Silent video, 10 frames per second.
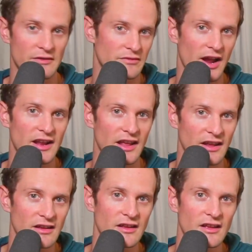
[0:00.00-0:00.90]
of
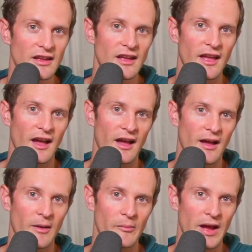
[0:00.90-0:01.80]
writing,
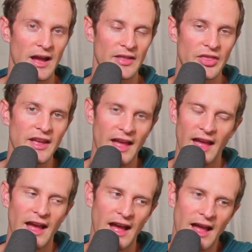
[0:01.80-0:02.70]
I think
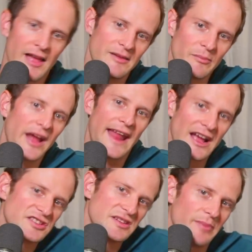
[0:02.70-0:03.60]
it might
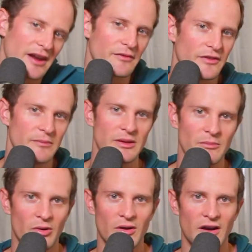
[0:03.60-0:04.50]
actually benefit me
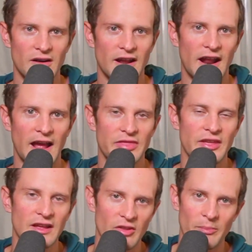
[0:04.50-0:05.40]
more. And I
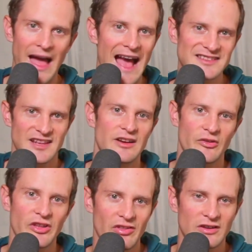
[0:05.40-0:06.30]
think in the past, I'd
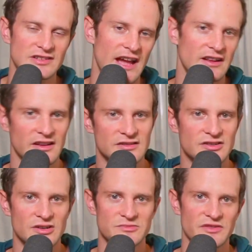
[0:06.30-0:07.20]
only looked at it in
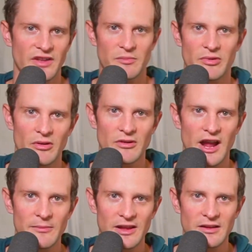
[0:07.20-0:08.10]
terms of like
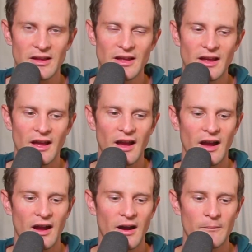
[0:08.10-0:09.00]
programming.
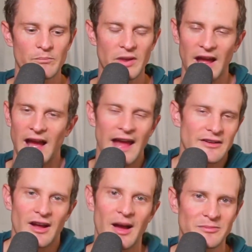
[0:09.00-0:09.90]
But I
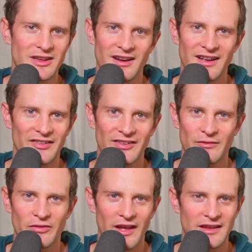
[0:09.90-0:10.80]
don't know. I'm curious
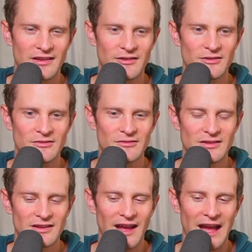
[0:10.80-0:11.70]
if like you
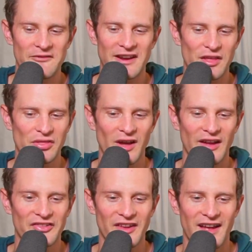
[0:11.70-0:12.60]
have any
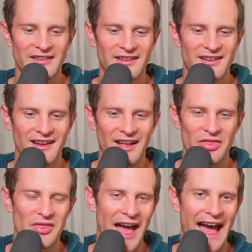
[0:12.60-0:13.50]
thoughts on
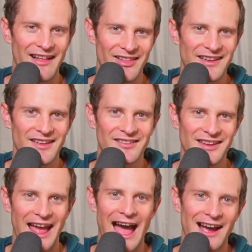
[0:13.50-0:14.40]
that? Like, is
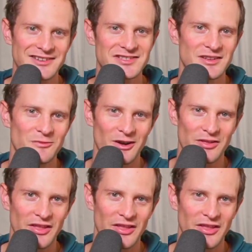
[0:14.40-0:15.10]
it actually worth